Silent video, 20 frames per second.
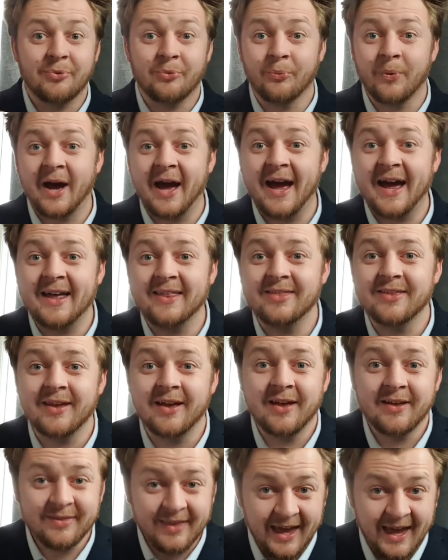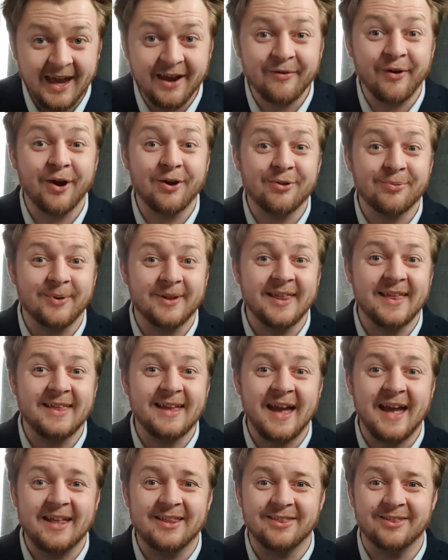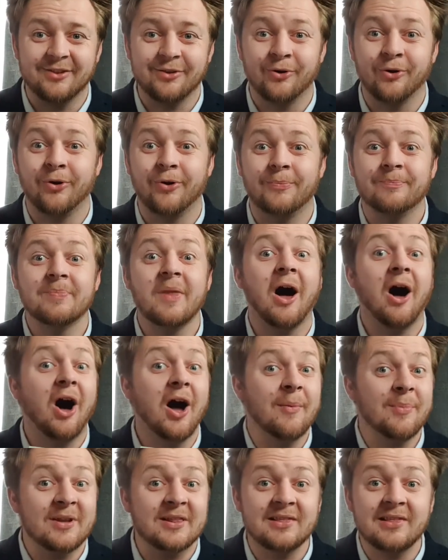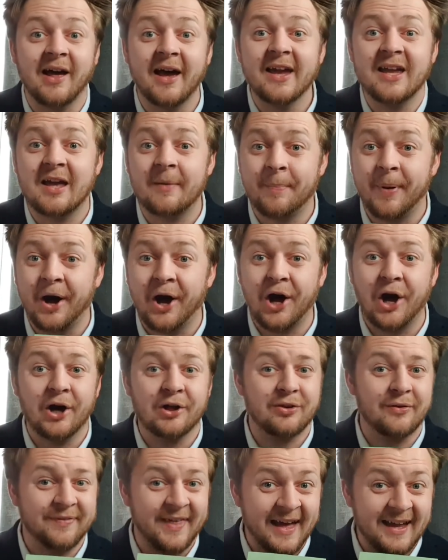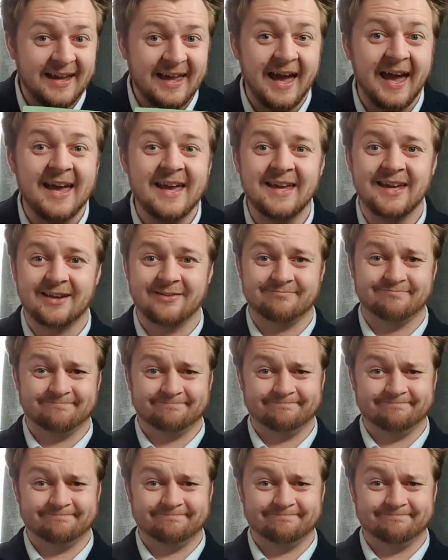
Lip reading: when the heroes won at the end, or I would like a part of that cake.